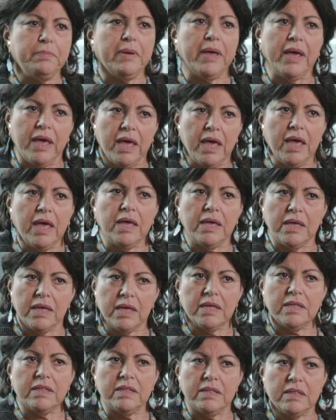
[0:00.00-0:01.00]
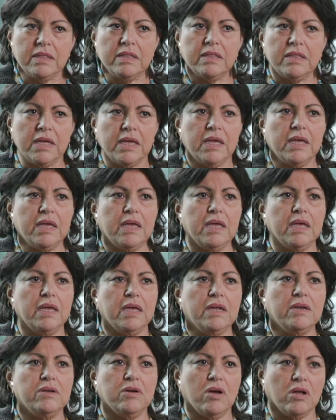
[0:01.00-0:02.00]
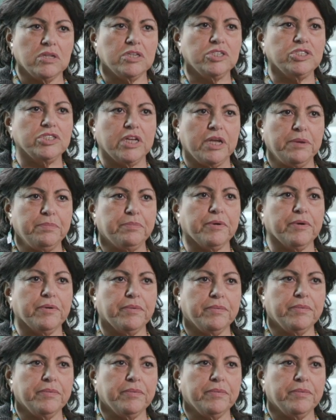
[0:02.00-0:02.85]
paying the knowledge keeper.